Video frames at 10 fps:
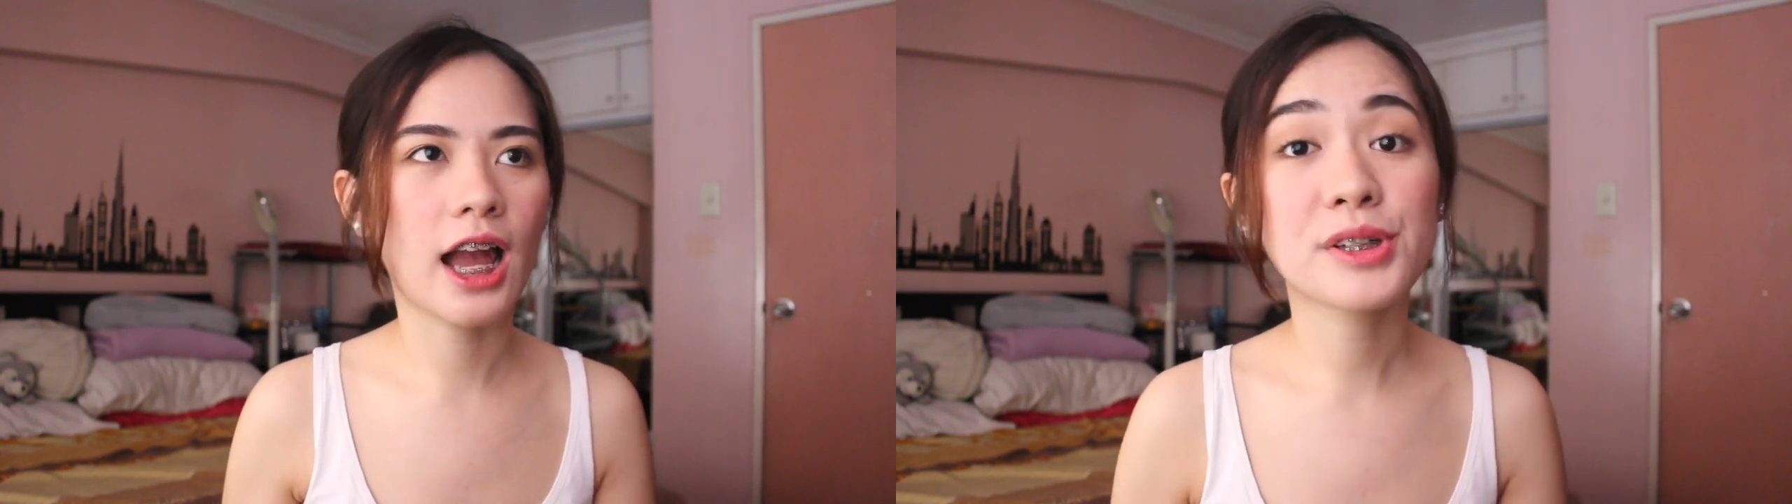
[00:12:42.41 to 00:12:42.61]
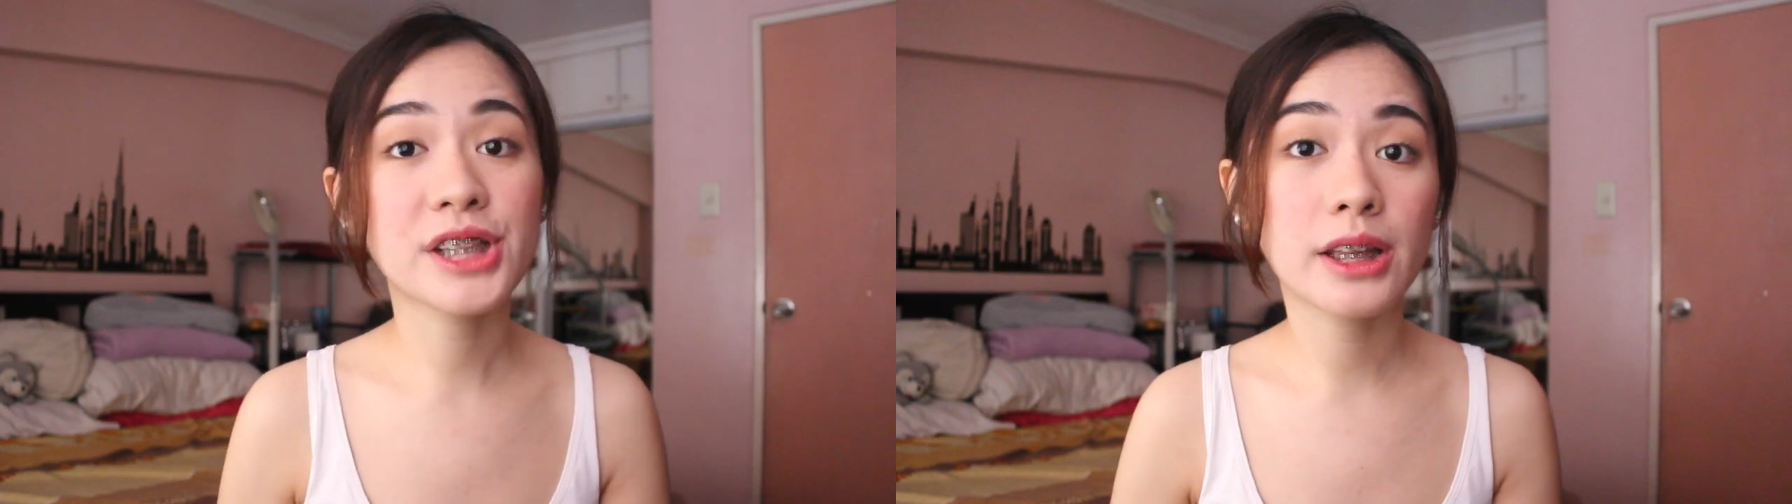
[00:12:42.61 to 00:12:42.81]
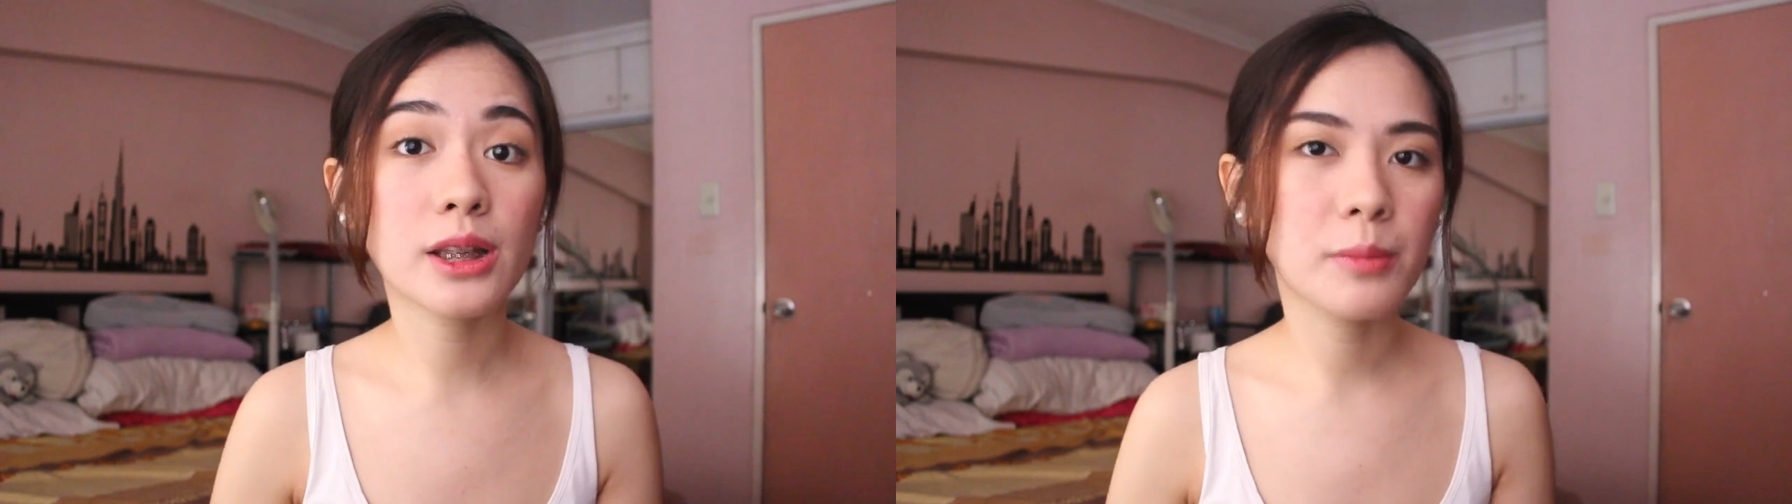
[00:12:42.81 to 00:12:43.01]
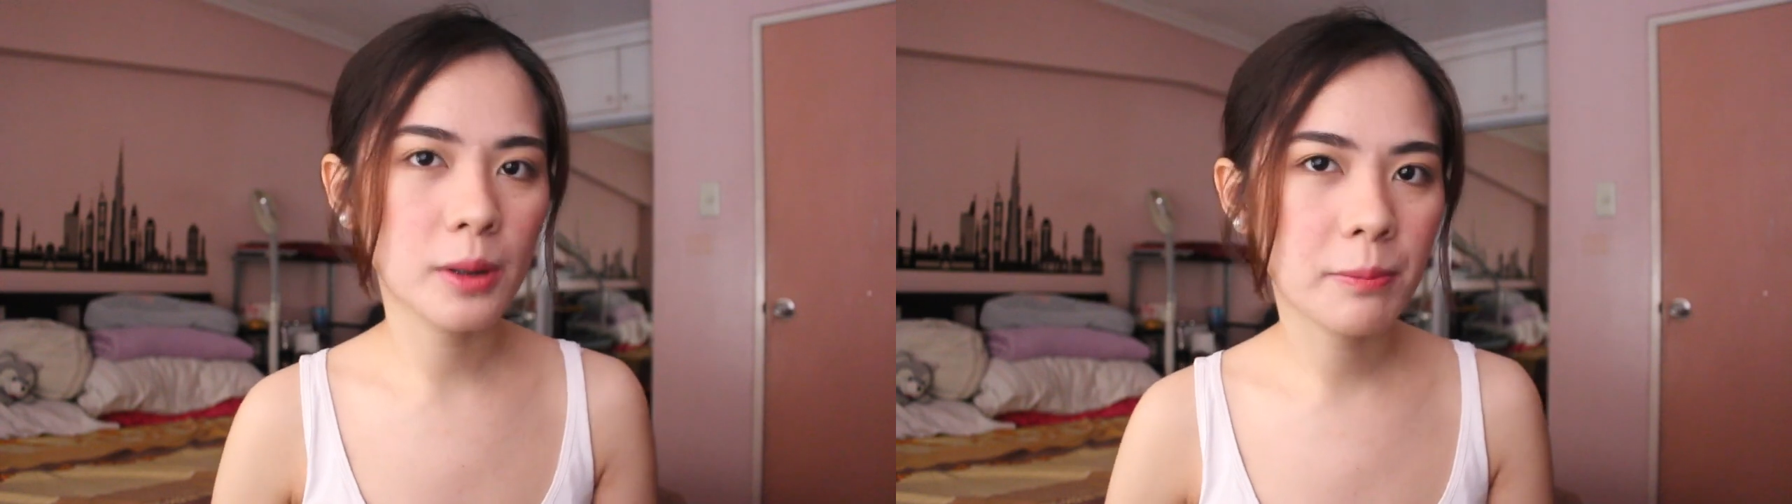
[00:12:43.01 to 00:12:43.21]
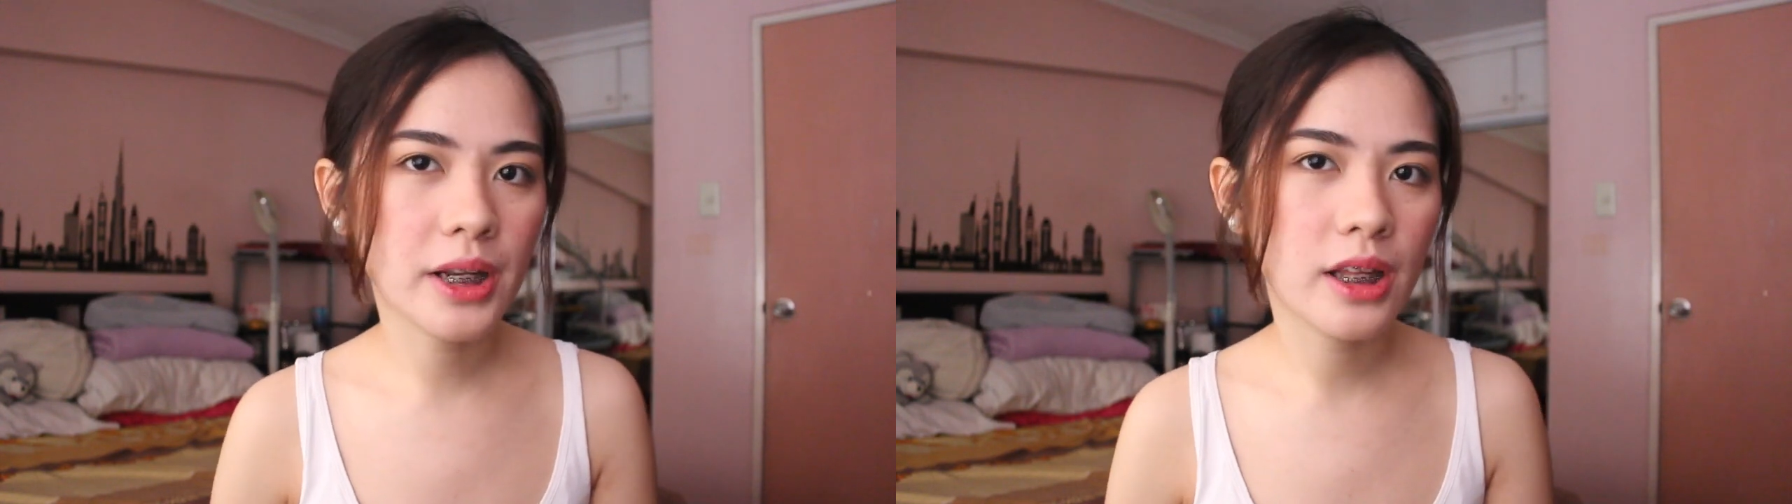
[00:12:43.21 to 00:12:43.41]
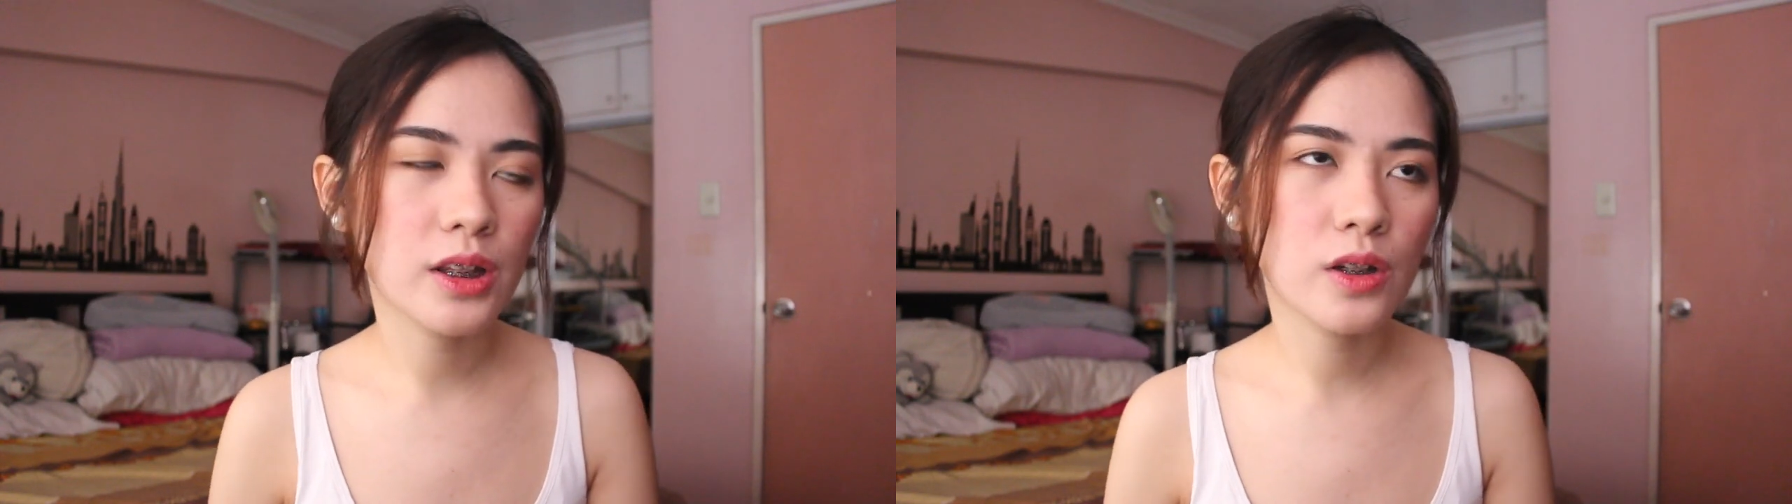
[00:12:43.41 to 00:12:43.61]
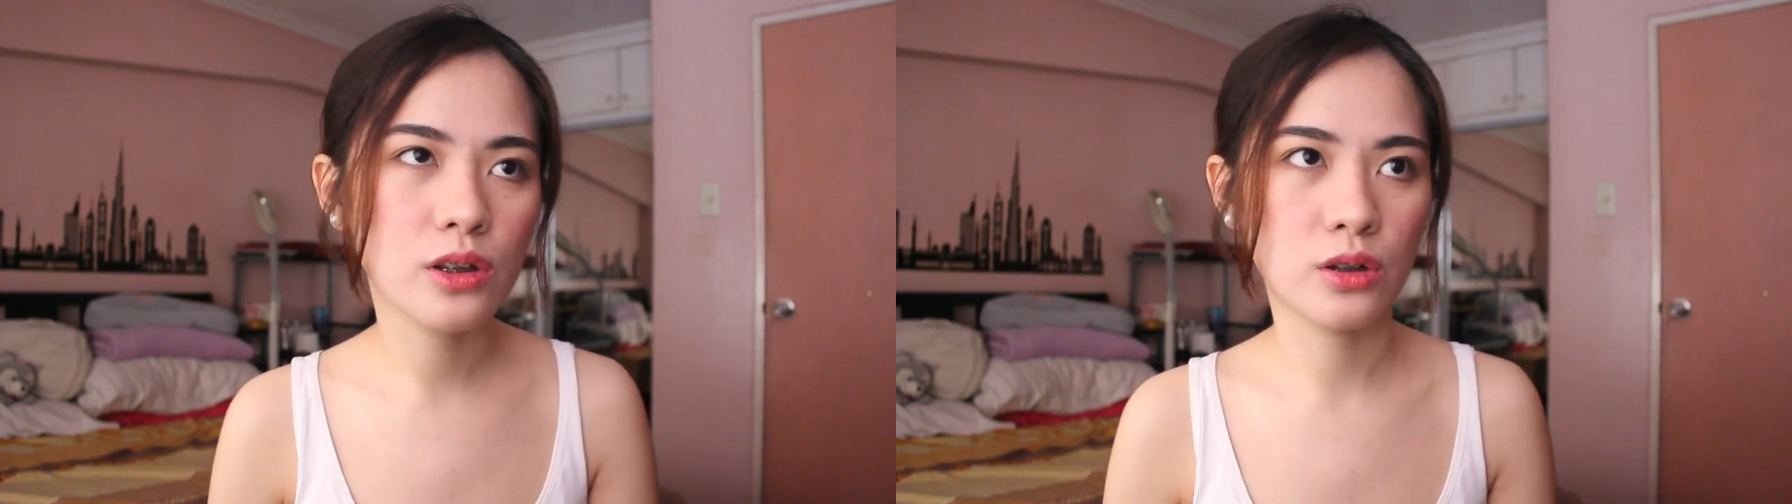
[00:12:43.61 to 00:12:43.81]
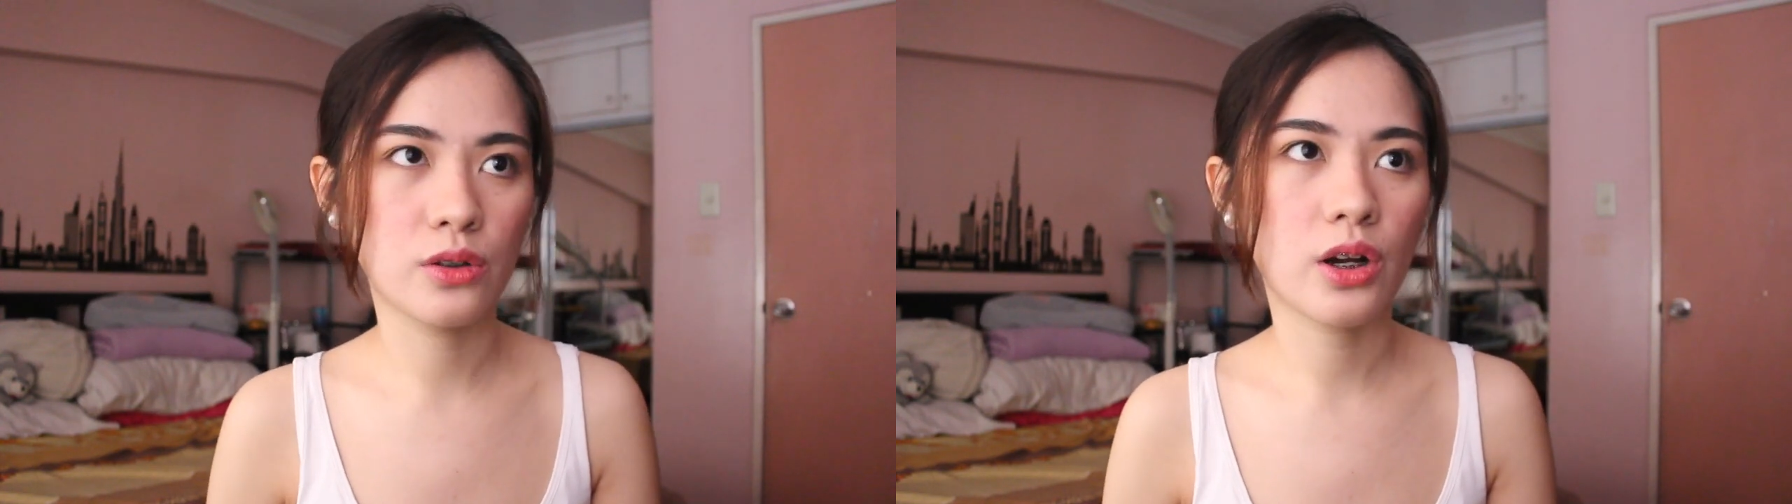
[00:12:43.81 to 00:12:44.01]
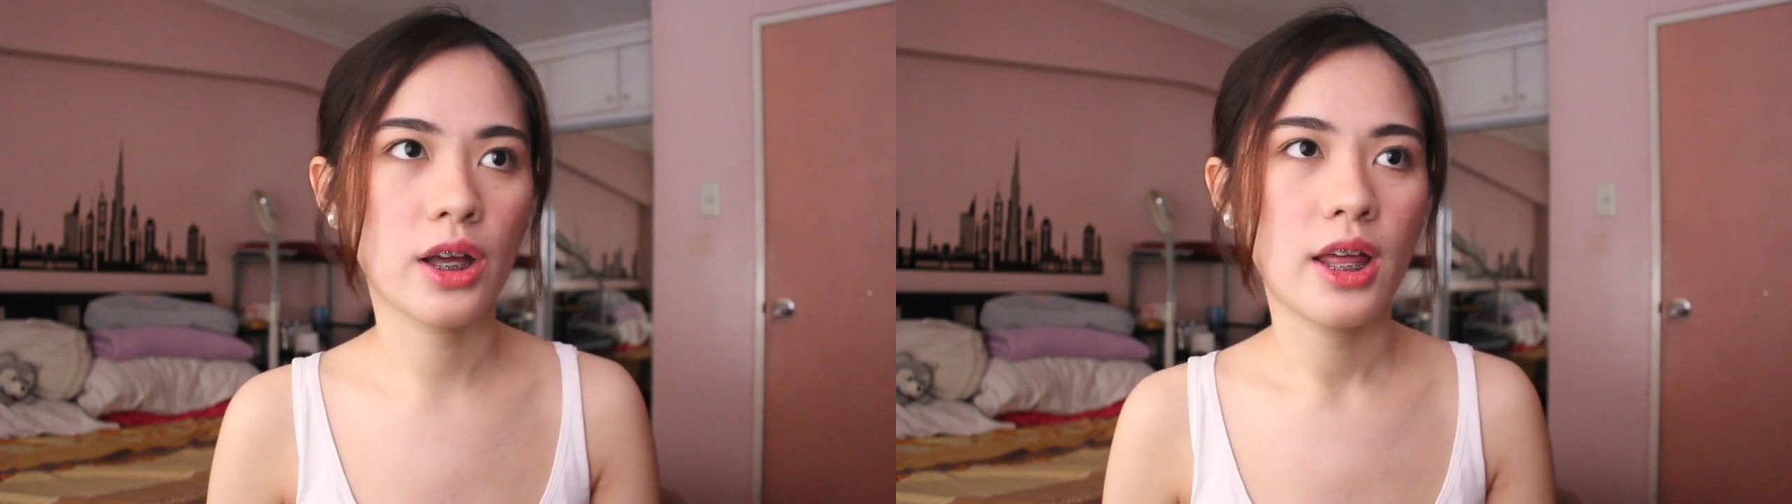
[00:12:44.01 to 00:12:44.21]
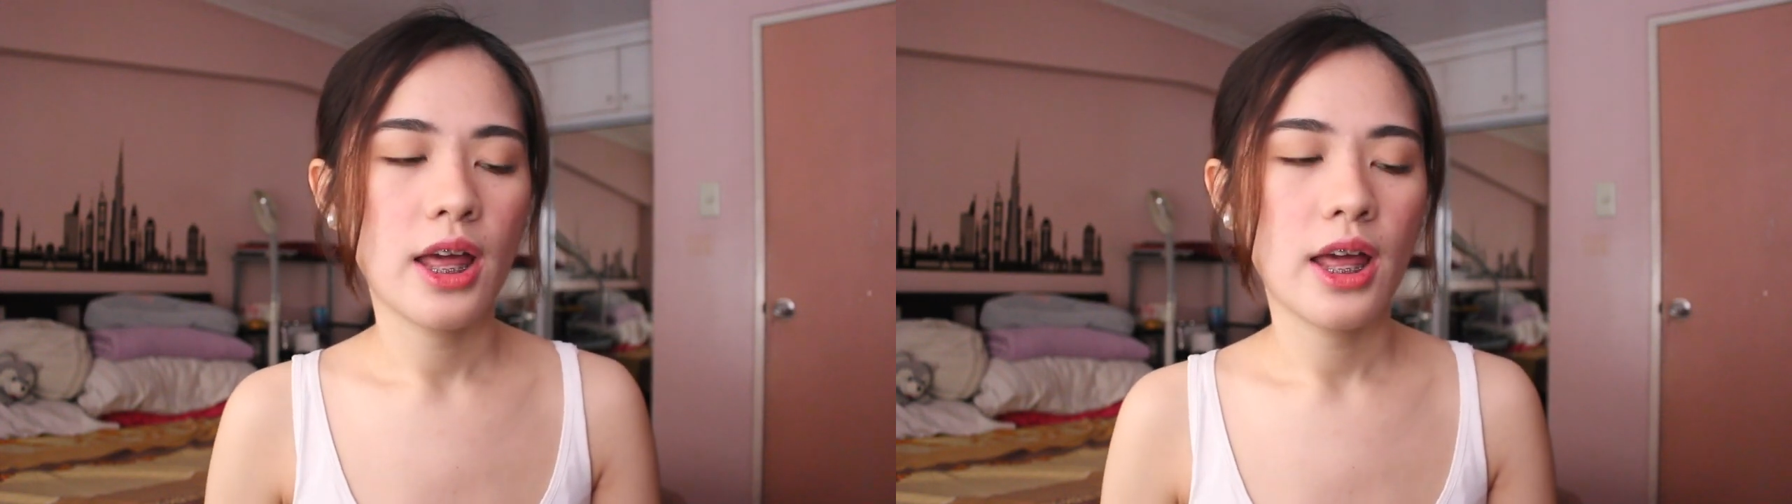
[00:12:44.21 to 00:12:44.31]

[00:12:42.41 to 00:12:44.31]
Presentable pa rin yung look.